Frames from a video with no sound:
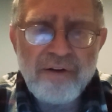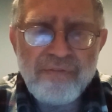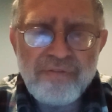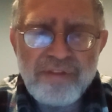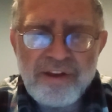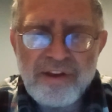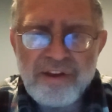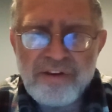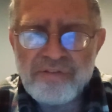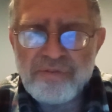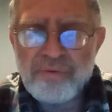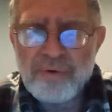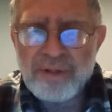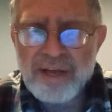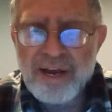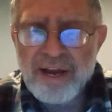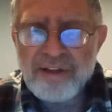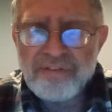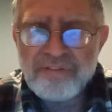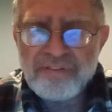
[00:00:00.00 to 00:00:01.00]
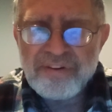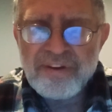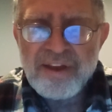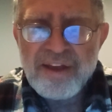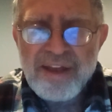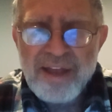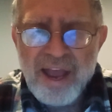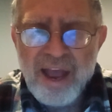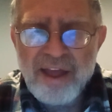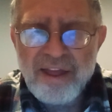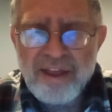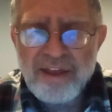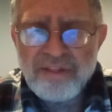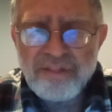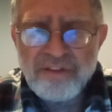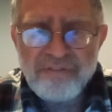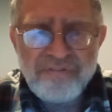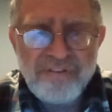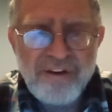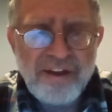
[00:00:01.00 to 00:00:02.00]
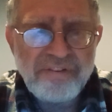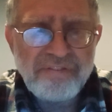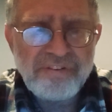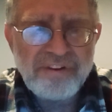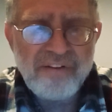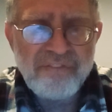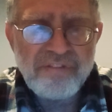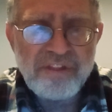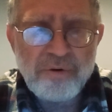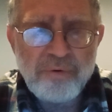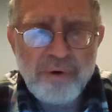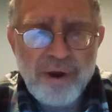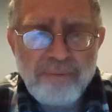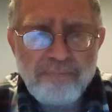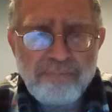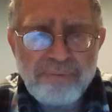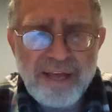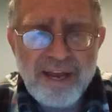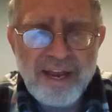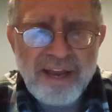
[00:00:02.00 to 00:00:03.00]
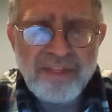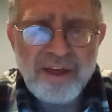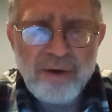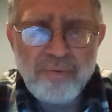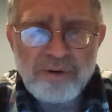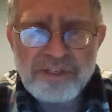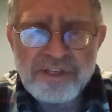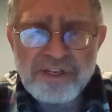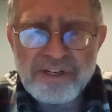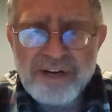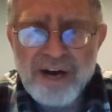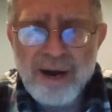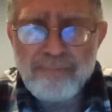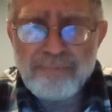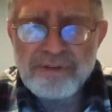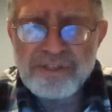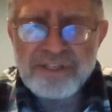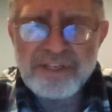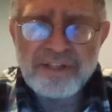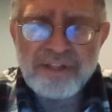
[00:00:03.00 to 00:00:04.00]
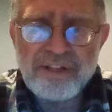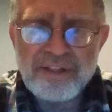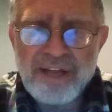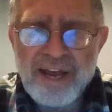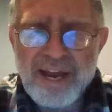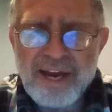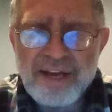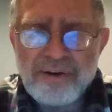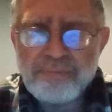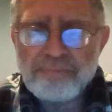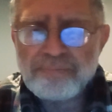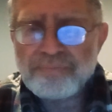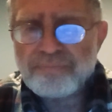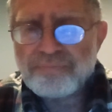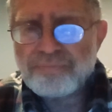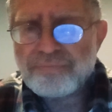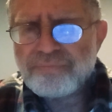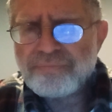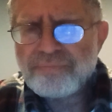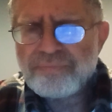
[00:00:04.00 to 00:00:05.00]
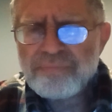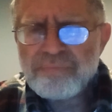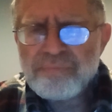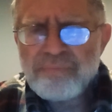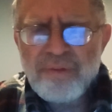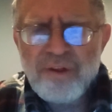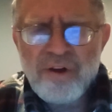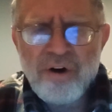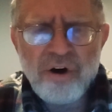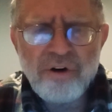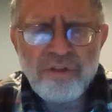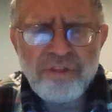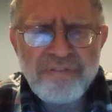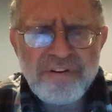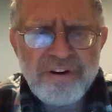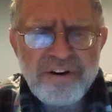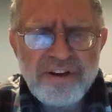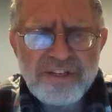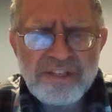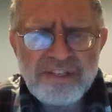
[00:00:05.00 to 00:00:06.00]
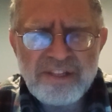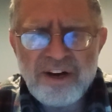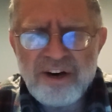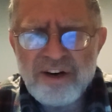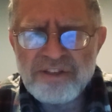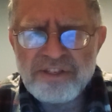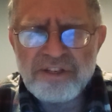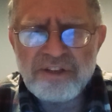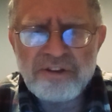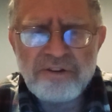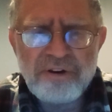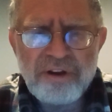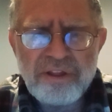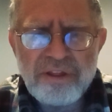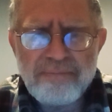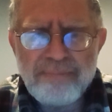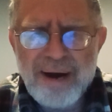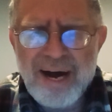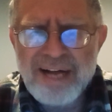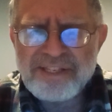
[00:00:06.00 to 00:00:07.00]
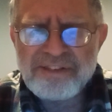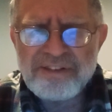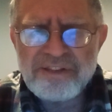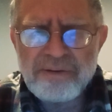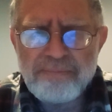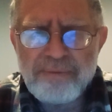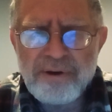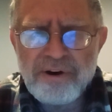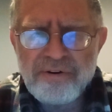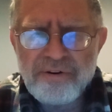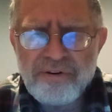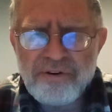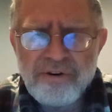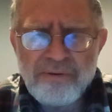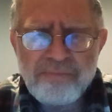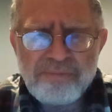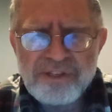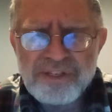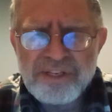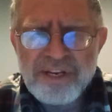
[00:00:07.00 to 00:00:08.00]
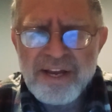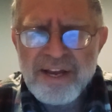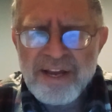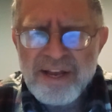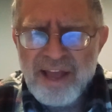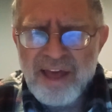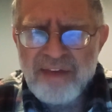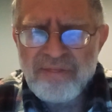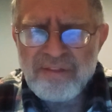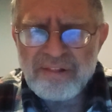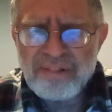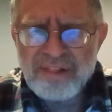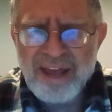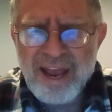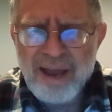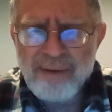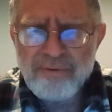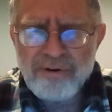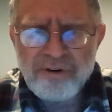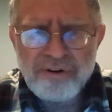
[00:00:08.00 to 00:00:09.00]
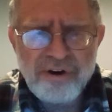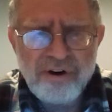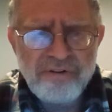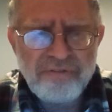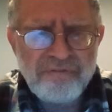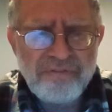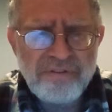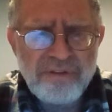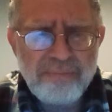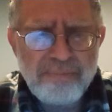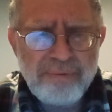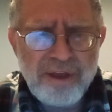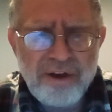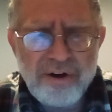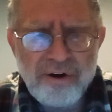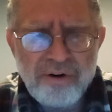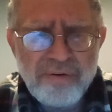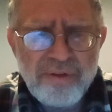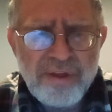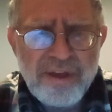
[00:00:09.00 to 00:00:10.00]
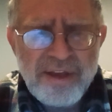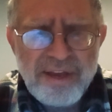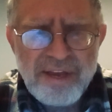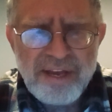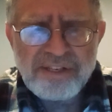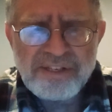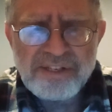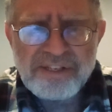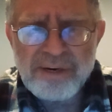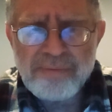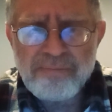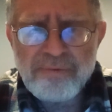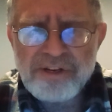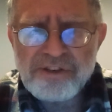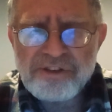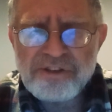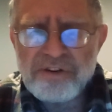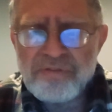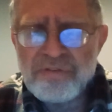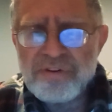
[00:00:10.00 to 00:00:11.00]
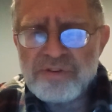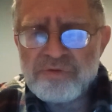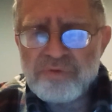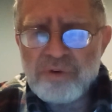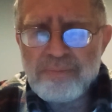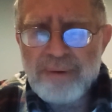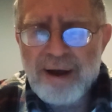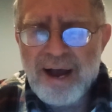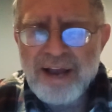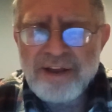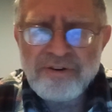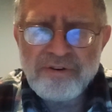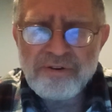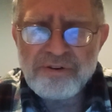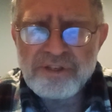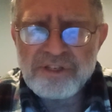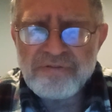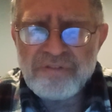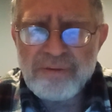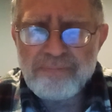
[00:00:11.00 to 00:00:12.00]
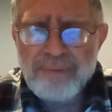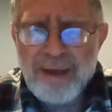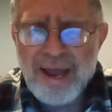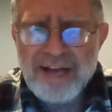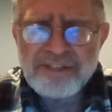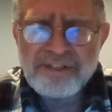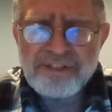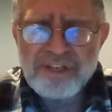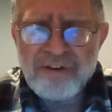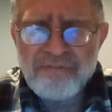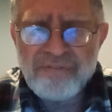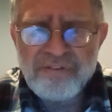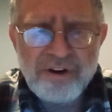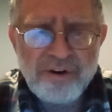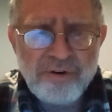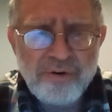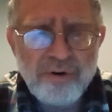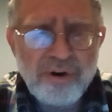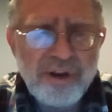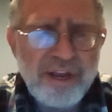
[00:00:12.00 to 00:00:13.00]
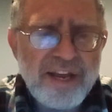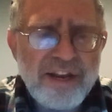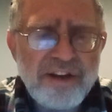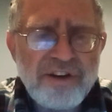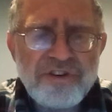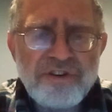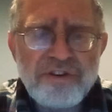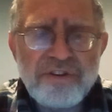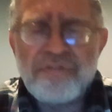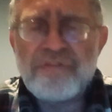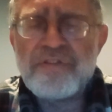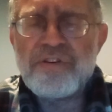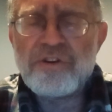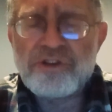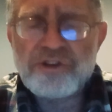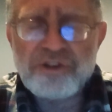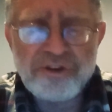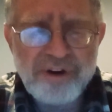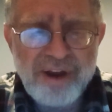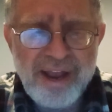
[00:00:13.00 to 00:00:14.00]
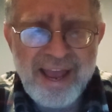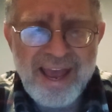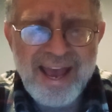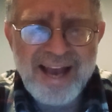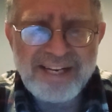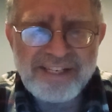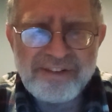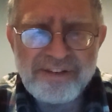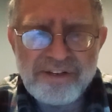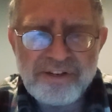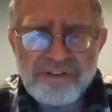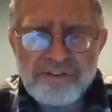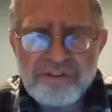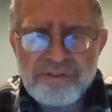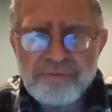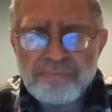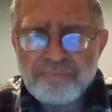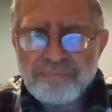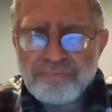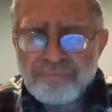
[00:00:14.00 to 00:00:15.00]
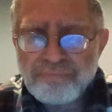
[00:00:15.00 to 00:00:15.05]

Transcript: of the Israelites in the face of the great plague that was encompassing the land. All the various laws, including the matzah, the bitter herbs, and the lamb or goat for the meal, in some way serve as reminders of the past suffering or a hint to the future exodus.